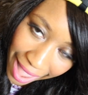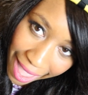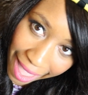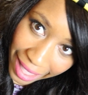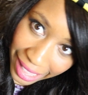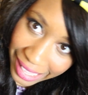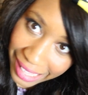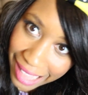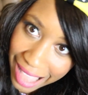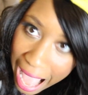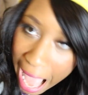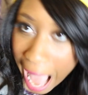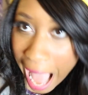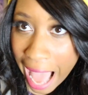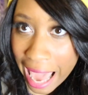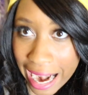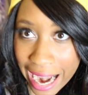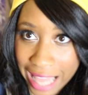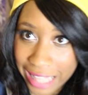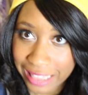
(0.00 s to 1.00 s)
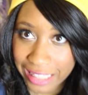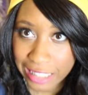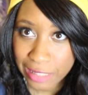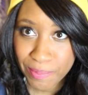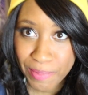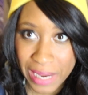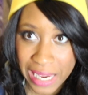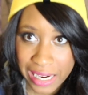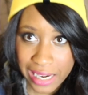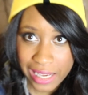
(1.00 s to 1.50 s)
Hey, I like
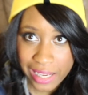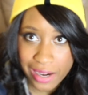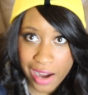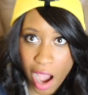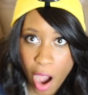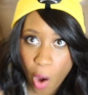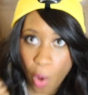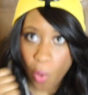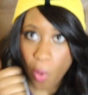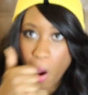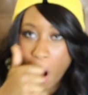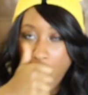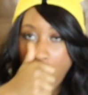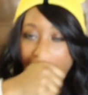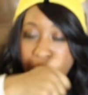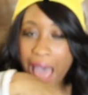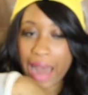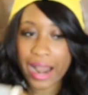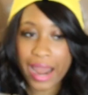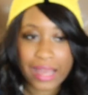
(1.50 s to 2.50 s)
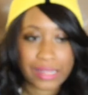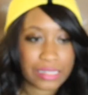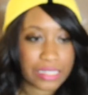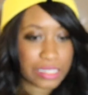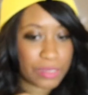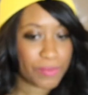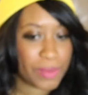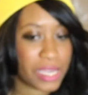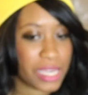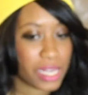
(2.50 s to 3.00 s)
this beanie though. I like
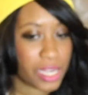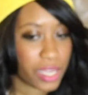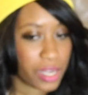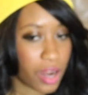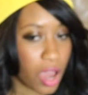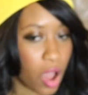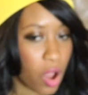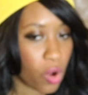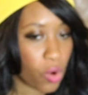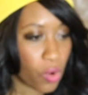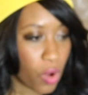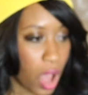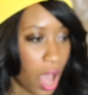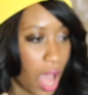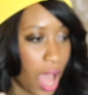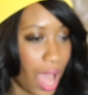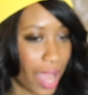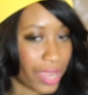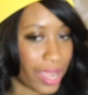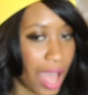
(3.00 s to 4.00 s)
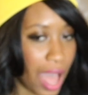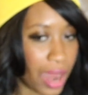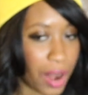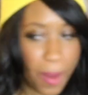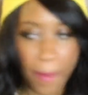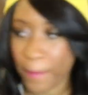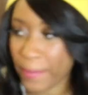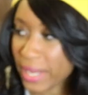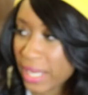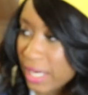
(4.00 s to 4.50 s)
this beanie though. I got
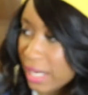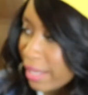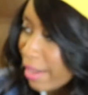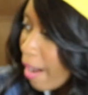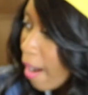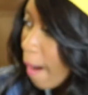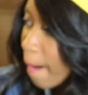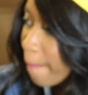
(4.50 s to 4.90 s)
a beanie